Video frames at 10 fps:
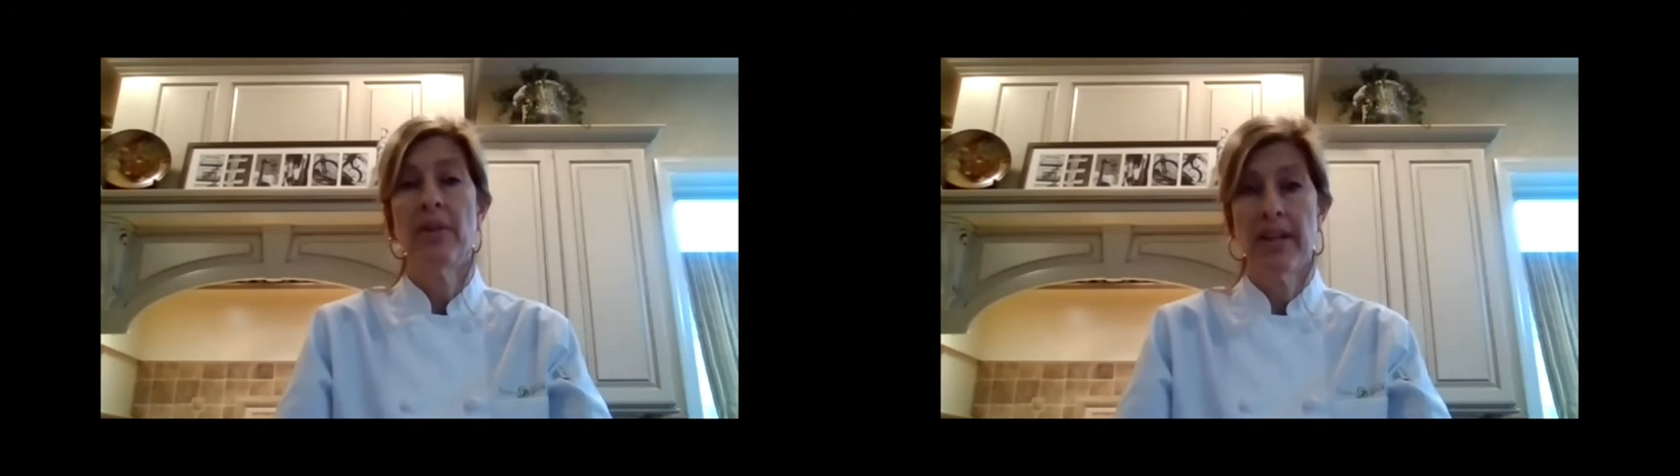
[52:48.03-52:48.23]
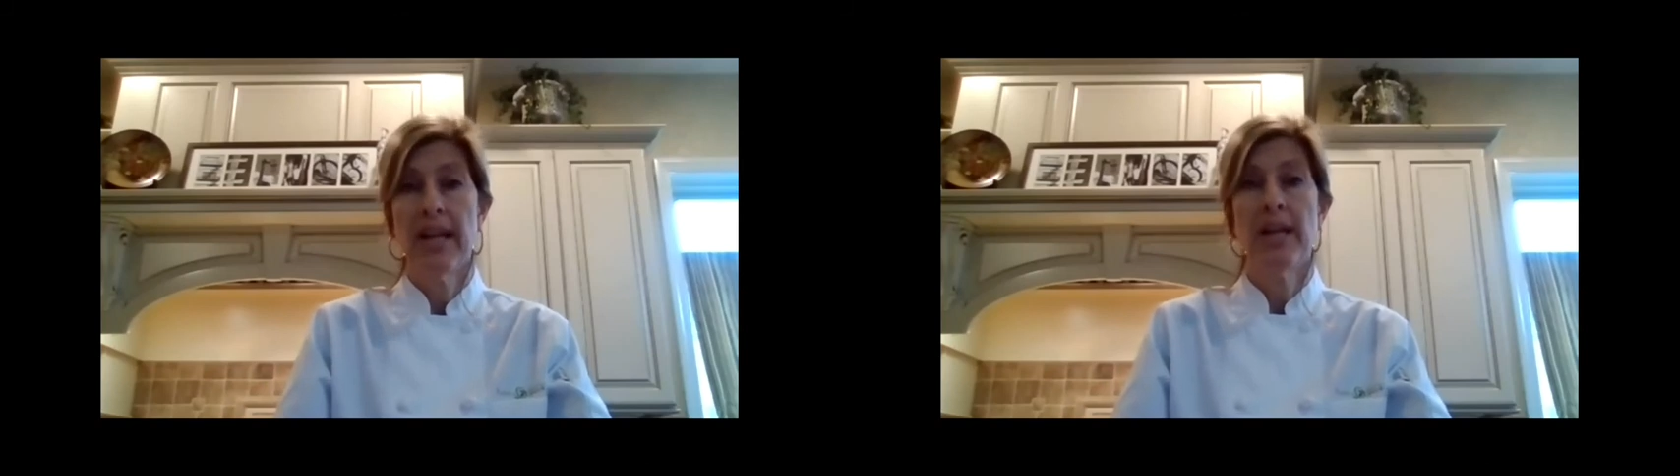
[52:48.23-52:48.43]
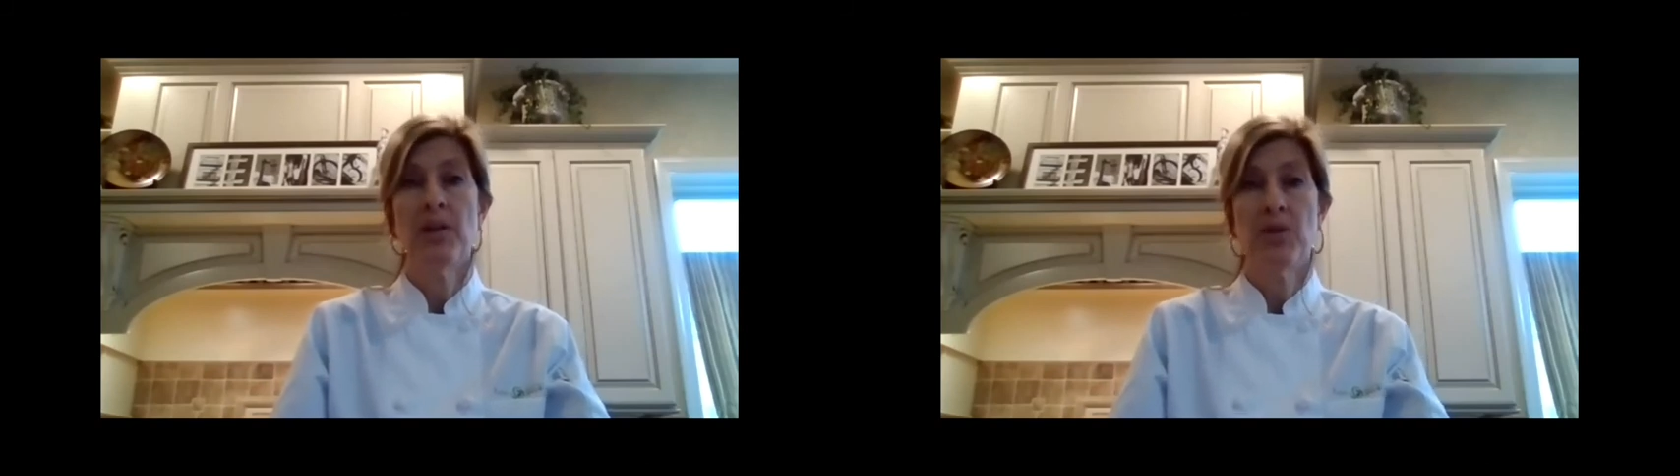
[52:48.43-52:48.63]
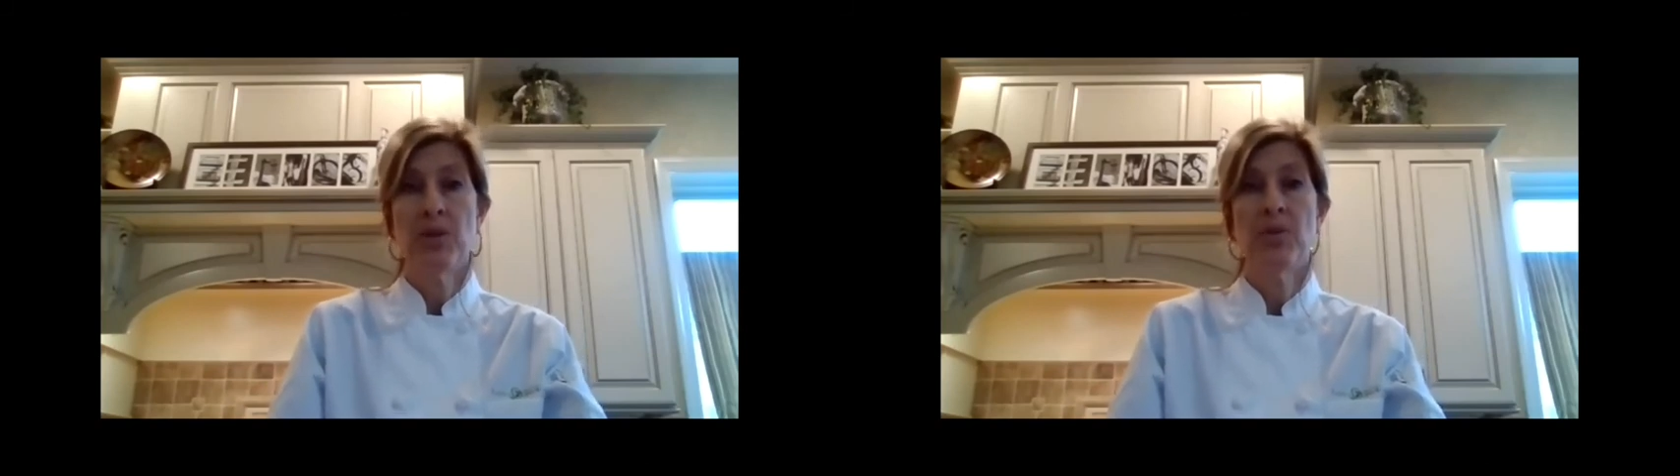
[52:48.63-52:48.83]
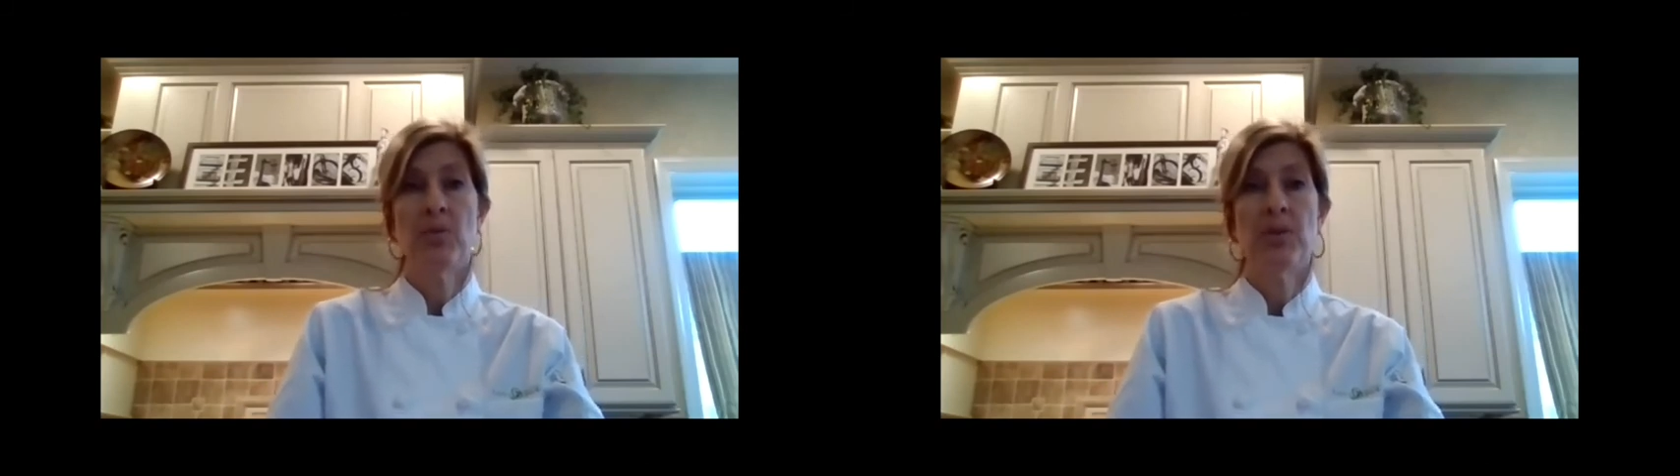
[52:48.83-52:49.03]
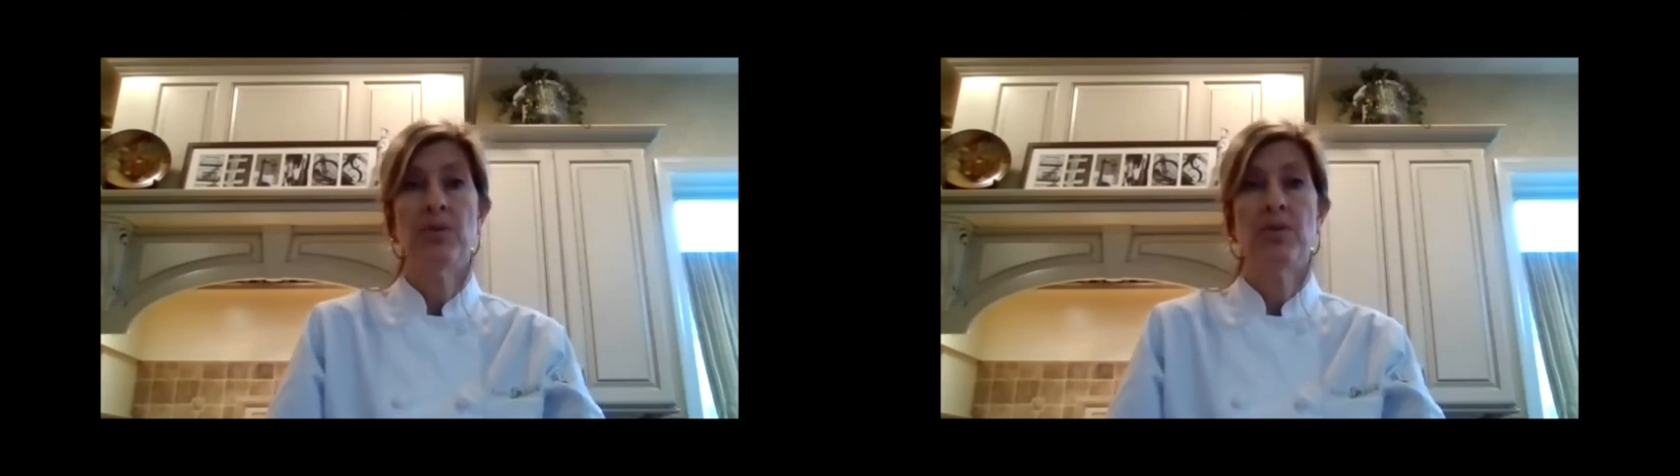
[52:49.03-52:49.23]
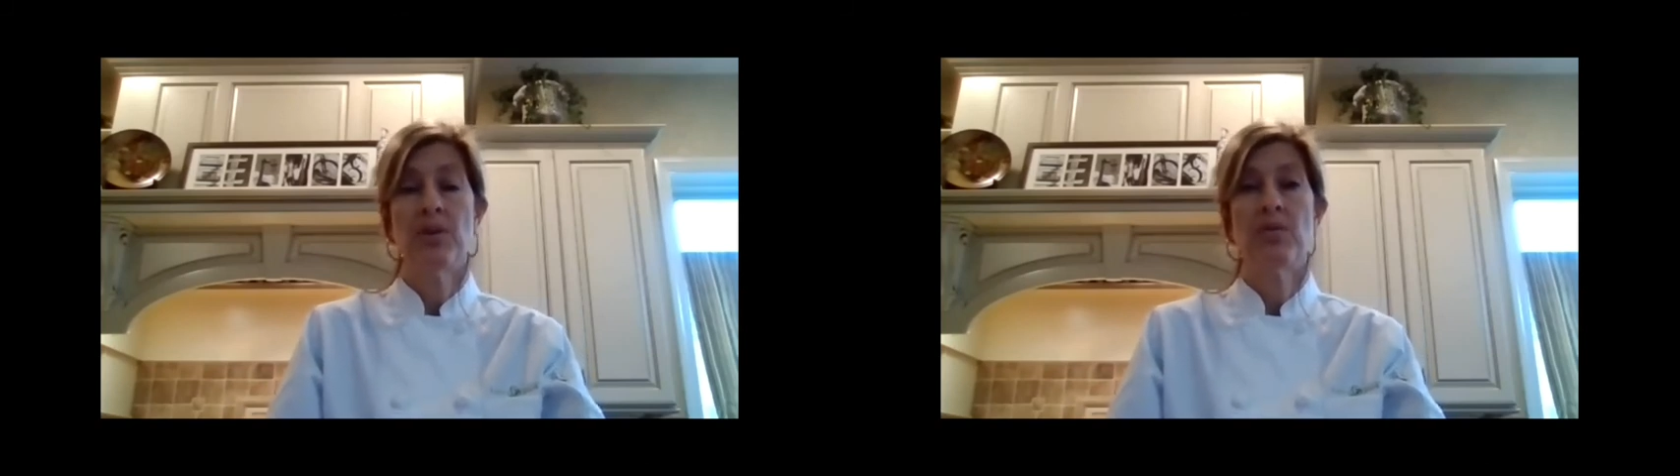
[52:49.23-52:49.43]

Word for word: rare occasion when you